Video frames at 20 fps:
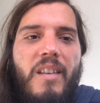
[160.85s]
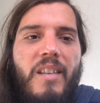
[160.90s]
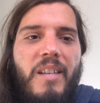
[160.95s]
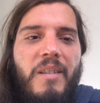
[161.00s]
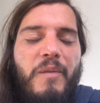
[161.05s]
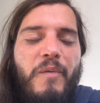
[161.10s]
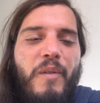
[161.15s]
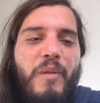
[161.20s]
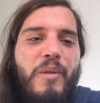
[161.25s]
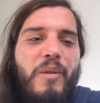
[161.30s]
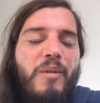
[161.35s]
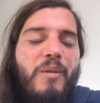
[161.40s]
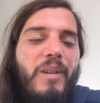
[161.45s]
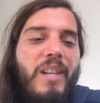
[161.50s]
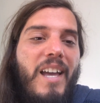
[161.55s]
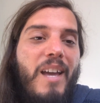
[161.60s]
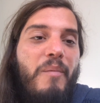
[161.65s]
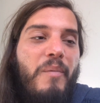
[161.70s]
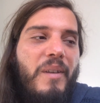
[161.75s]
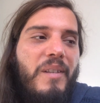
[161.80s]
the spherical
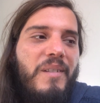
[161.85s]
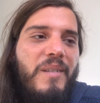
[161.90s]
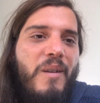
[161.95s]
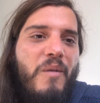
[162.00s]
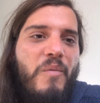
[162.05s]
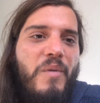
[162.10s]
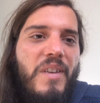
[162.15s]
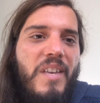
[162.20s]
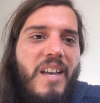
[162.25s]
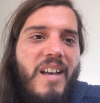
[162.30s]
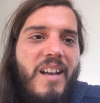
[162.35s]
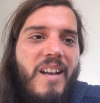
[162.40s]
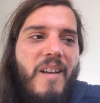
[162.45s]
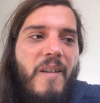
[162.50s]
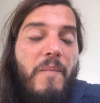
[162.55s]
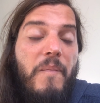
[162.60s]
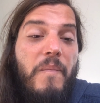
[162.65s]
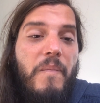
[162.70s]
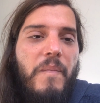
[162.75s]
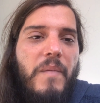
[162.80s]
light beings that we
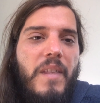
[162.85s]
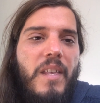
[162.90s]
are,